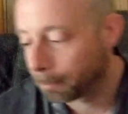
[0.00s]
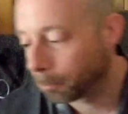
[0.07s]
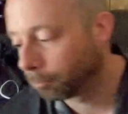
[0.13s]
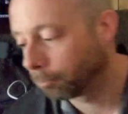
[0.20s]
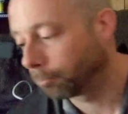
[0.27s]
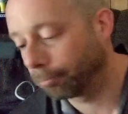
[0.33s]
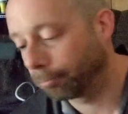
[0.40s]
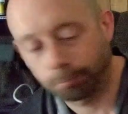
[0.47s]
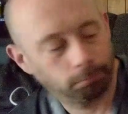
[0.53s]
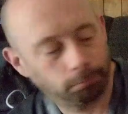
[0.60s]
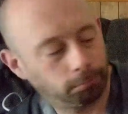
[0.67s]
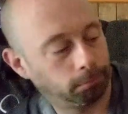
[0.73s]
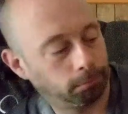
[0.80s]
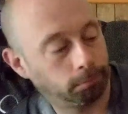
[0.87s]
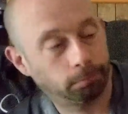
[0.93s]

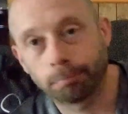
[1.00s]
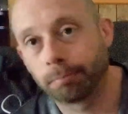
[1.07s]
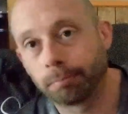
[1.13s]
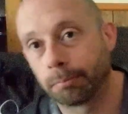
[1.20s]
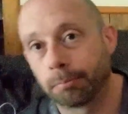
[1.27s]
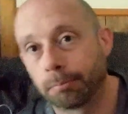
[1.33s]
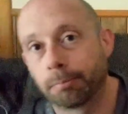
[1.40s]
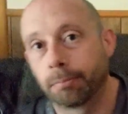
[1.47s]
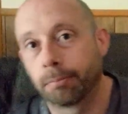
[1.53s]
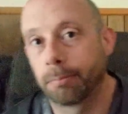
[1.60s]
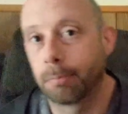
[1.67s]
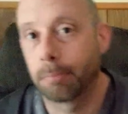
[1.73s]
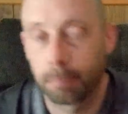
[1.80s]
No one is speaking in this clip.